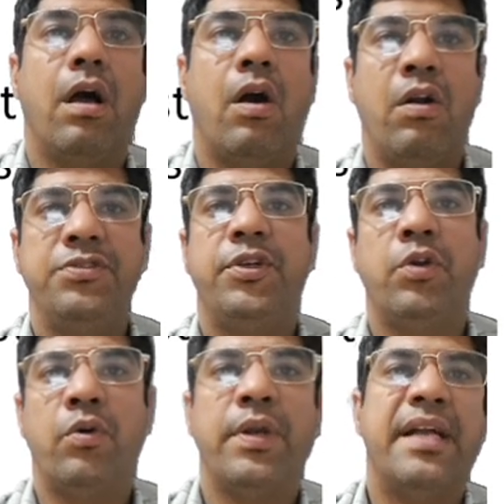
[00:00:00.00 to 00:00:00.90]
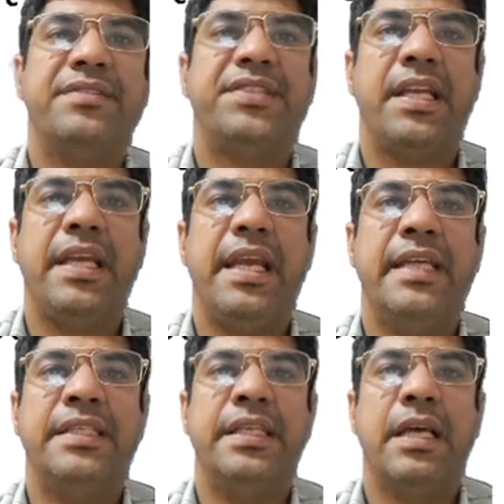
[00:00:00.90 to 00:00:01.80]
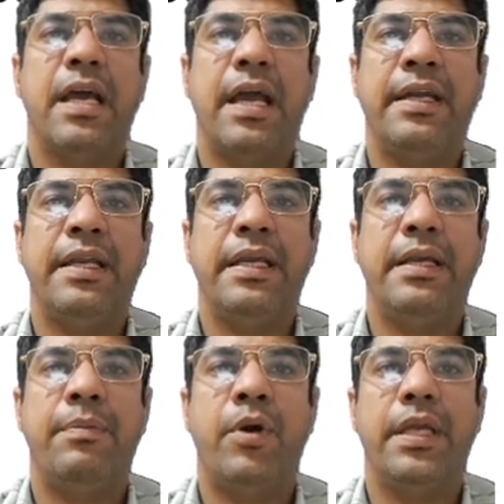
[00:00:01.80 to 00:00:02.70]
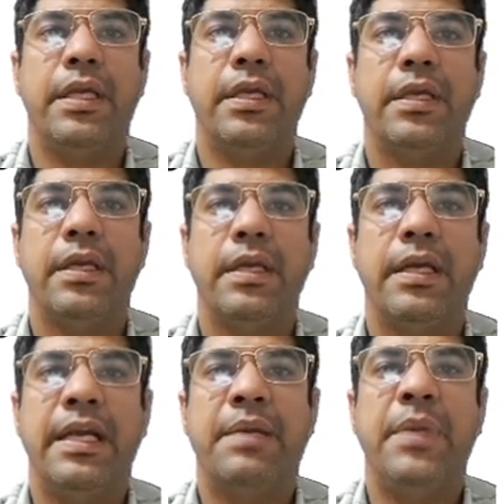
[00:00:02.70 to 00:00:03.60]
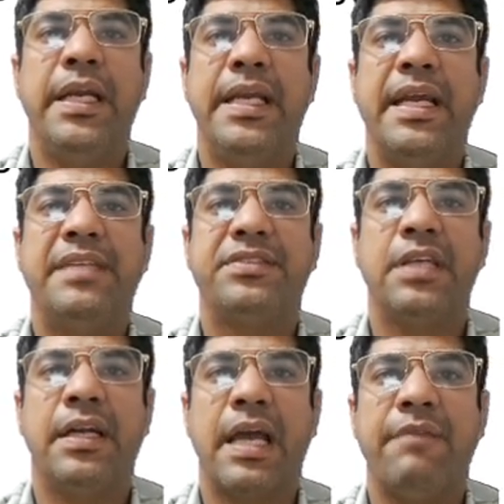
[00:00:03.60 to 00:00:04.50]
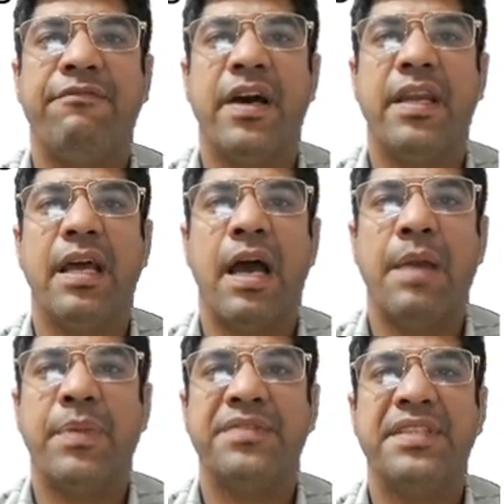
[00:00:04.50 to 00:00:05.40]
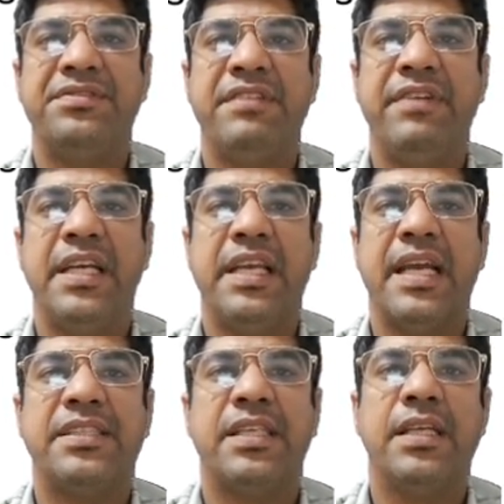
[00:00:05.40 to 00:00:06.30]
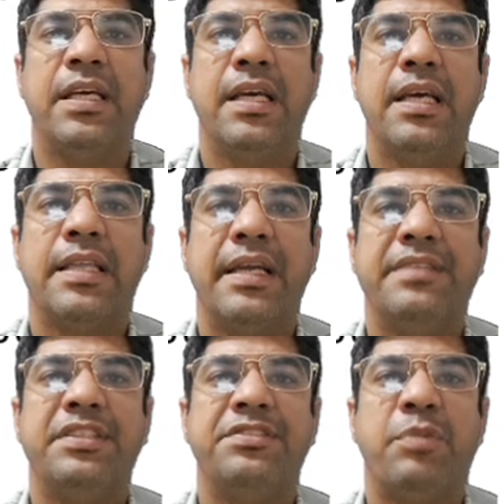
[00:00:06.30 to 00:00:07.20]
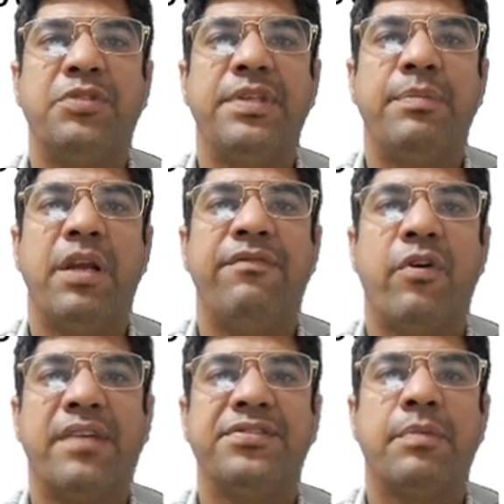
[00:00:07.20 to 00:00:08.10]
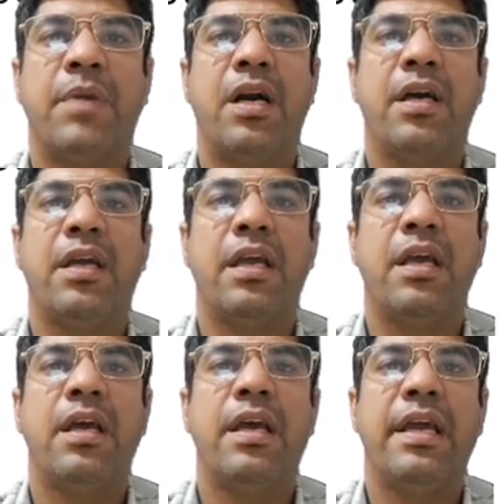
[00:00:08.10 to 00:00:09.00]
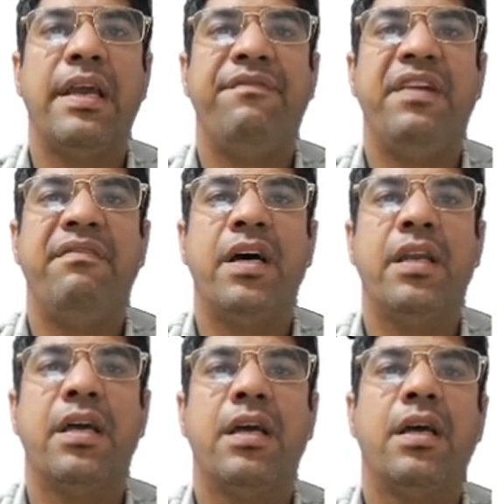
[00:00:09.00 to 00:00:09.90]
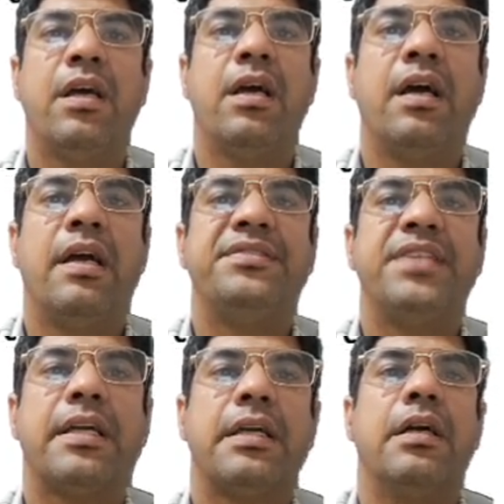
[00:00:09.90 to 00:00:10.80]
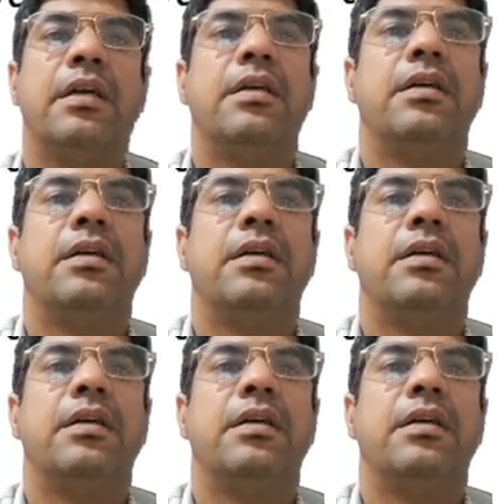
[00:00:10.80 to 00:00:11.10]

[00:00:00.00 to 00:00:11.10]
Also known as reagent antibody. It mediates the type 1 hypersensitivity reaction that is responsible for asthma, hay fever, etc.